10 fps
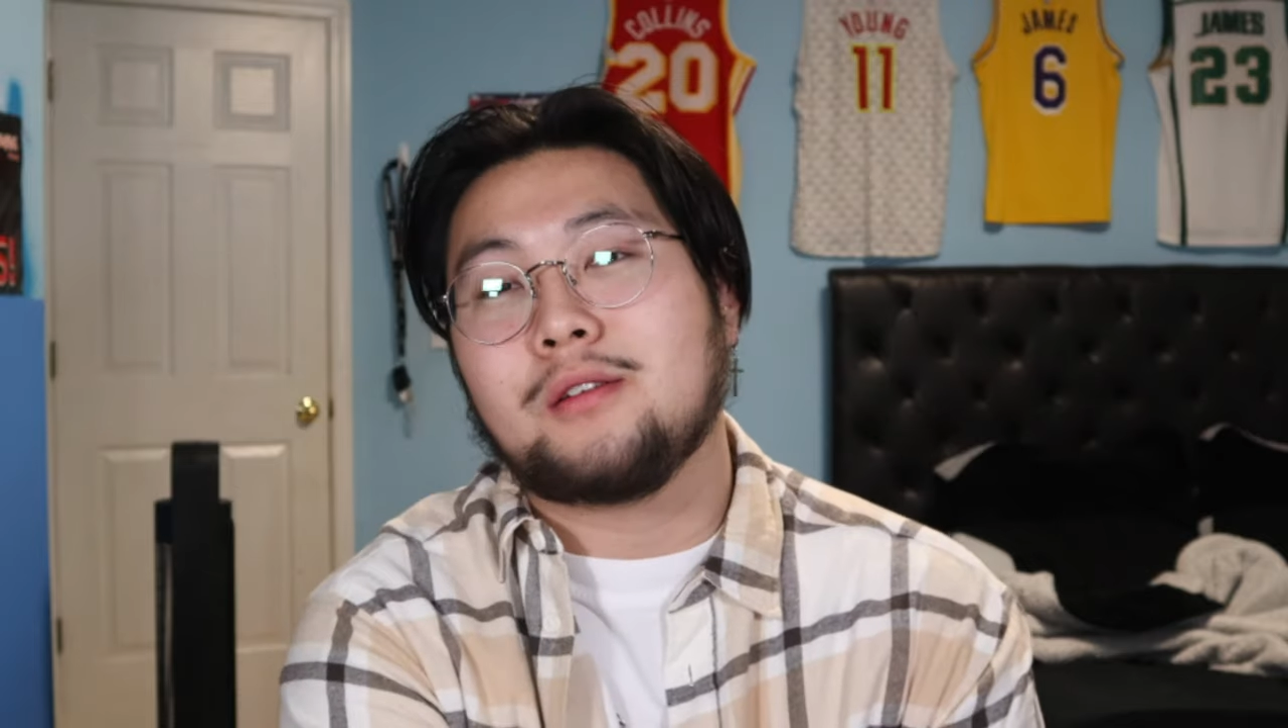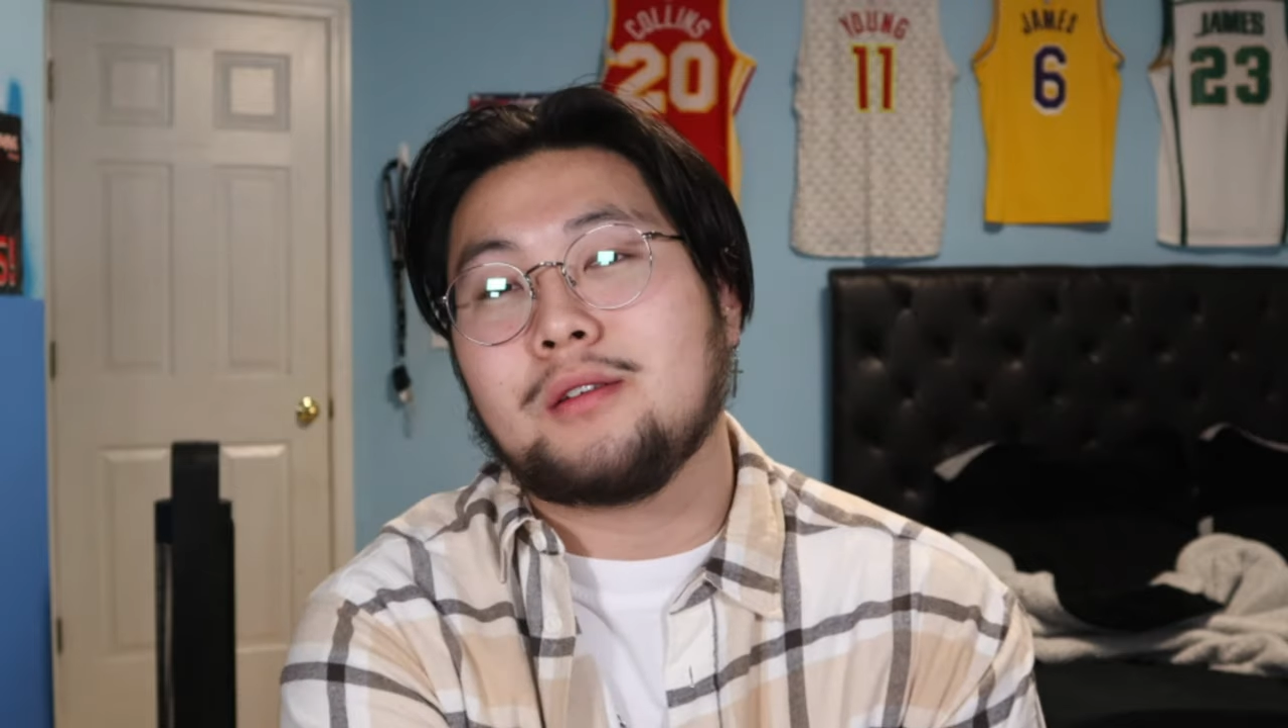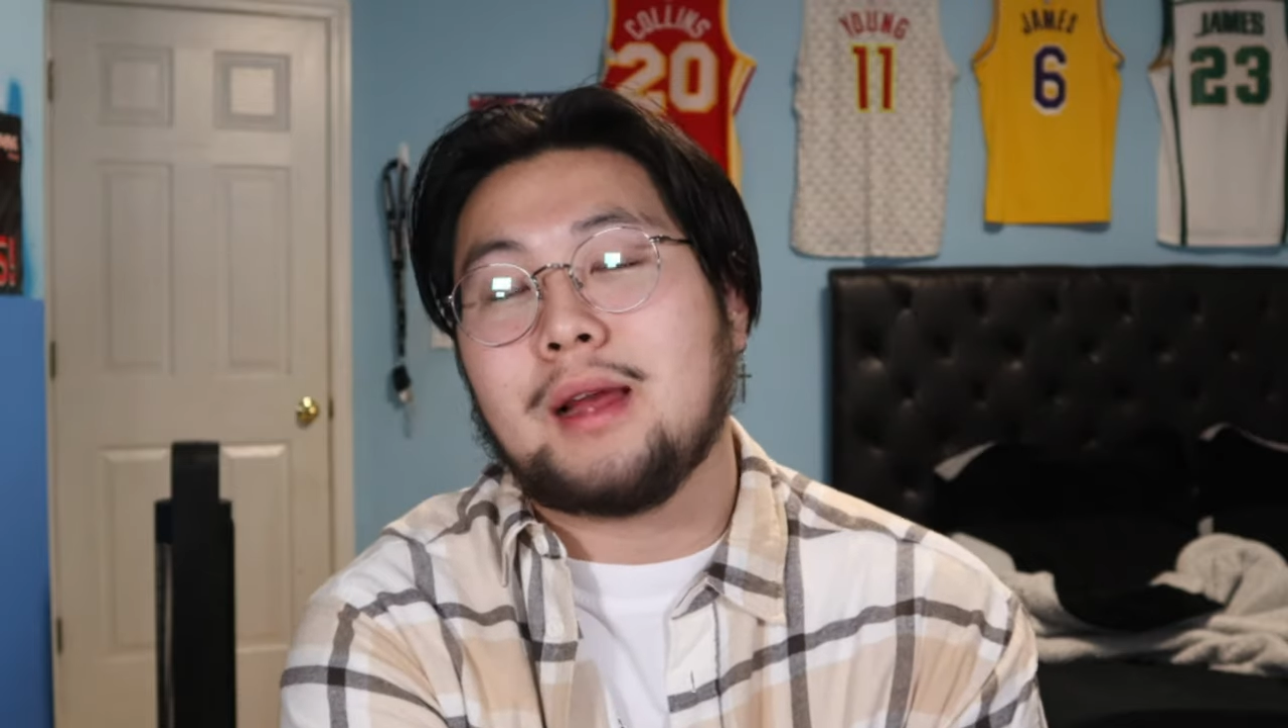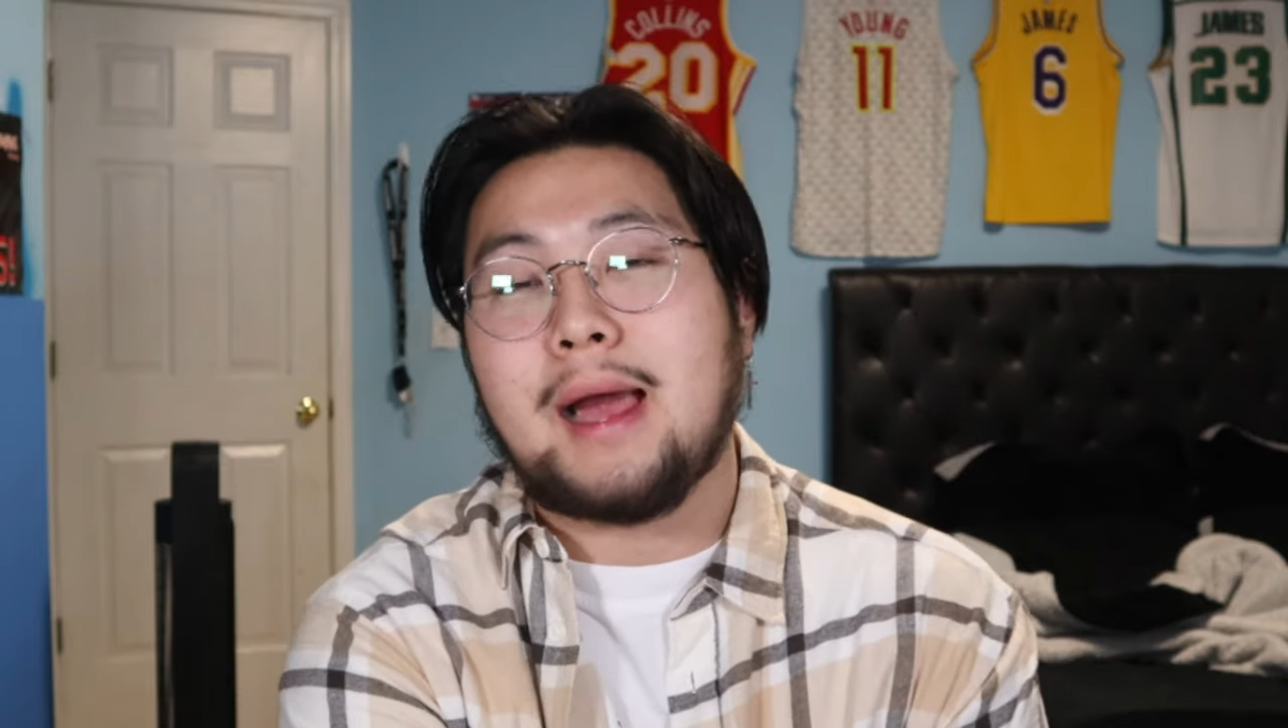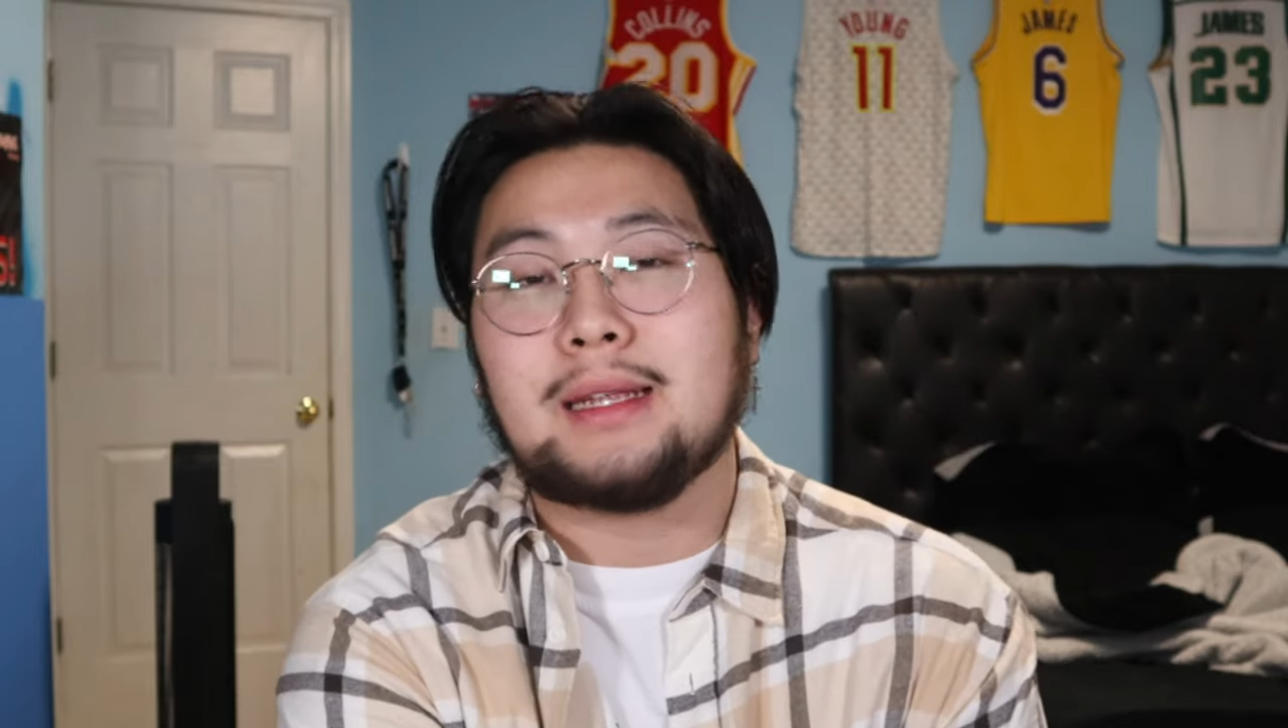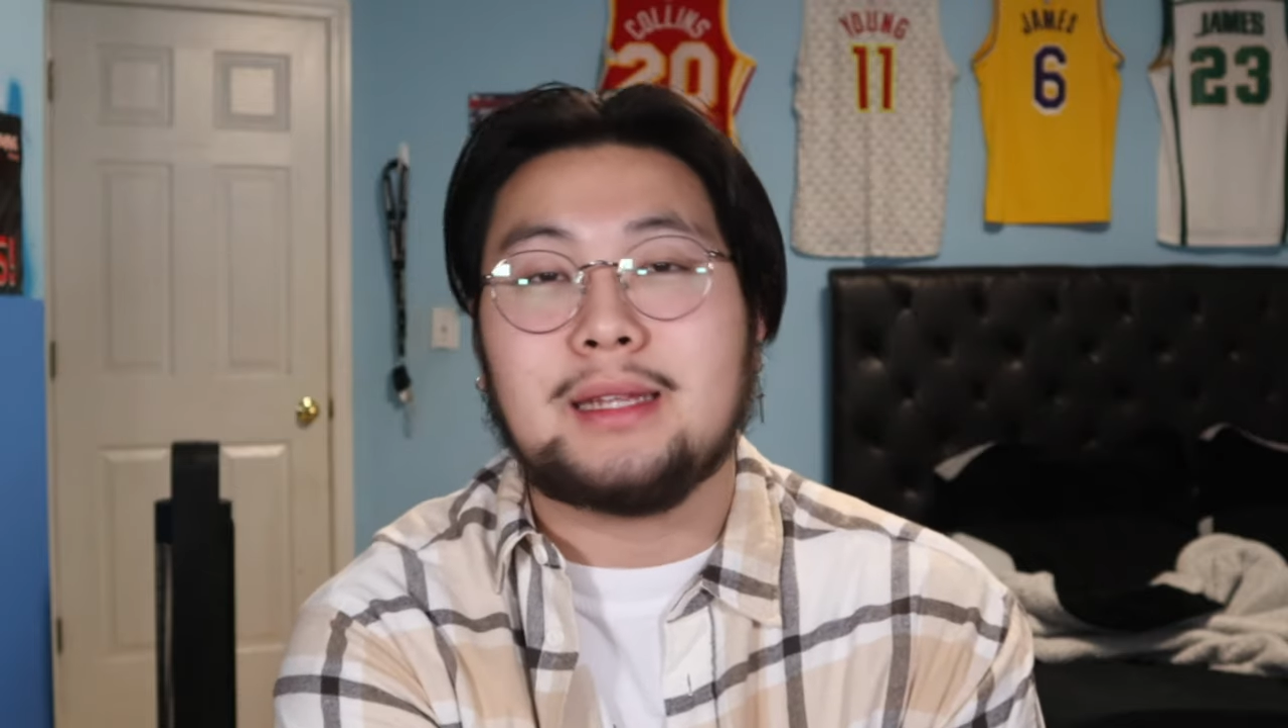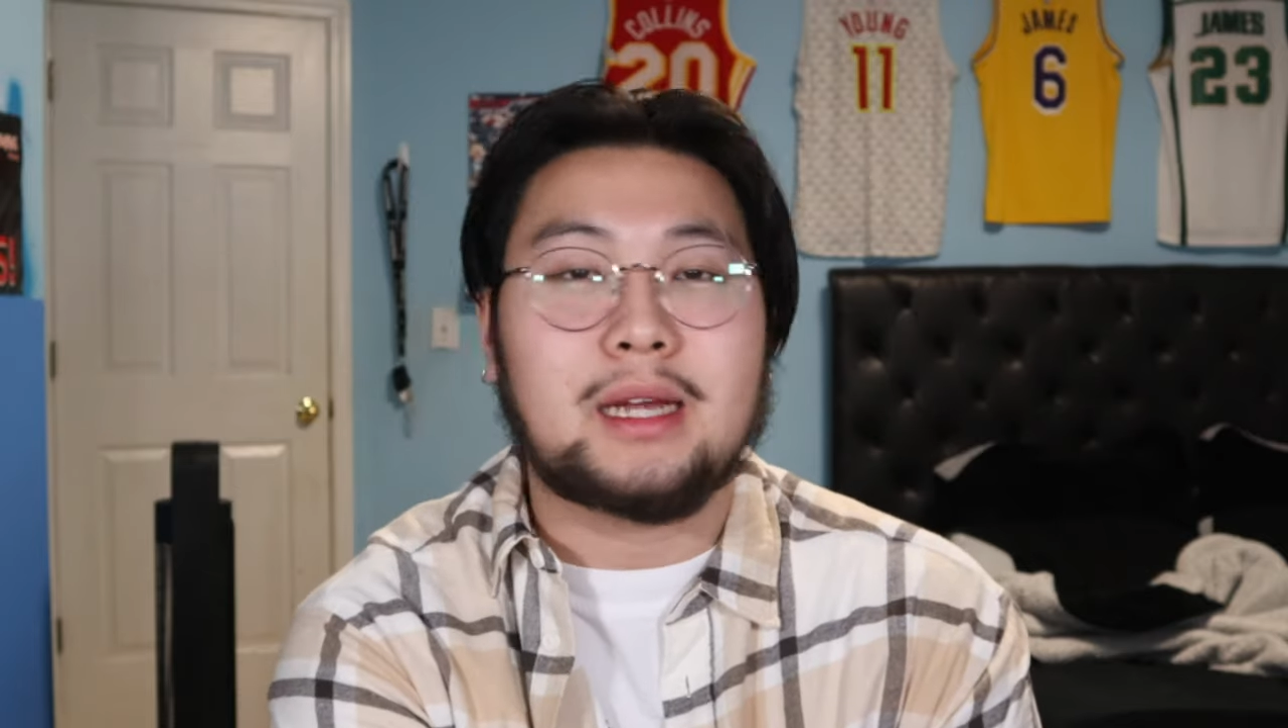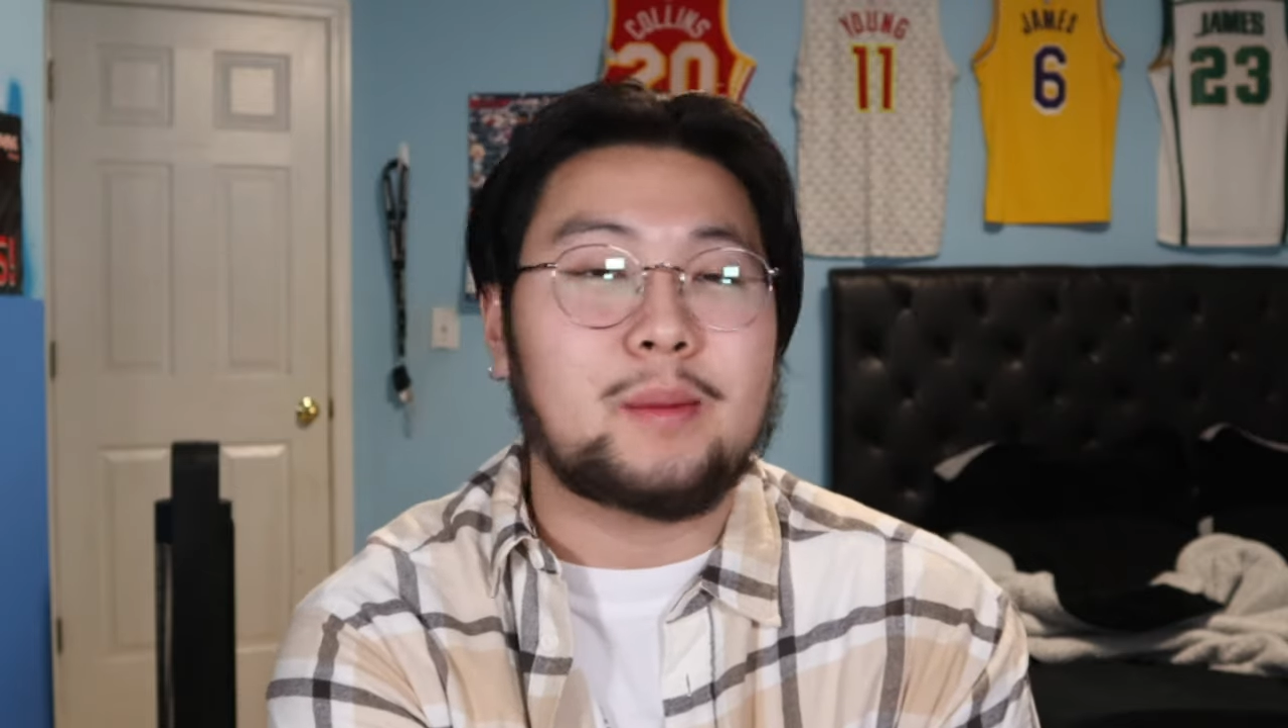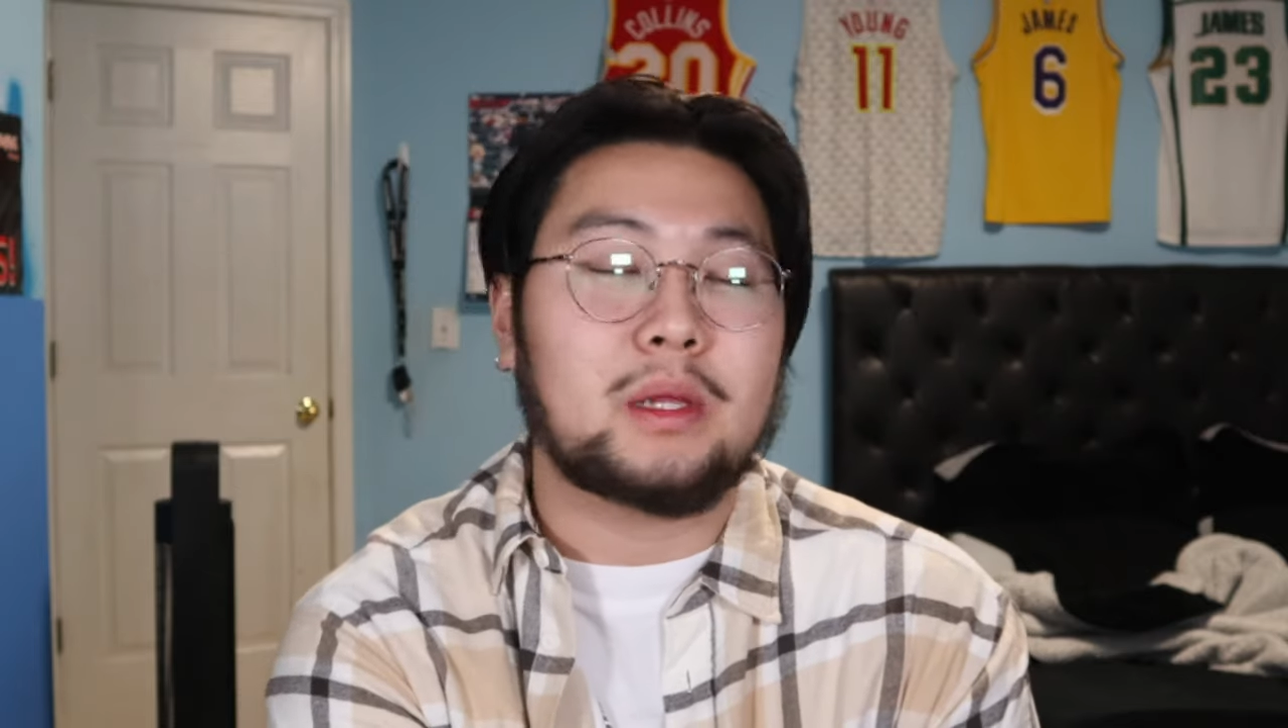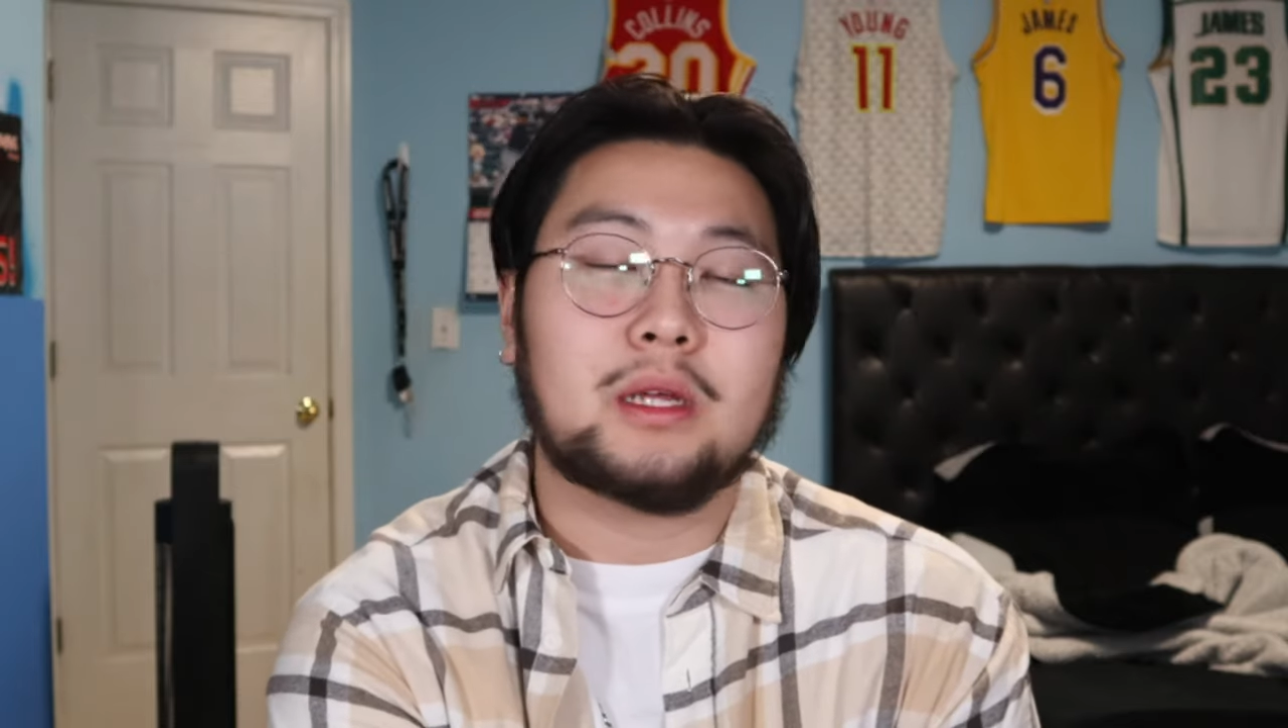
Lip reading: I think I'm going to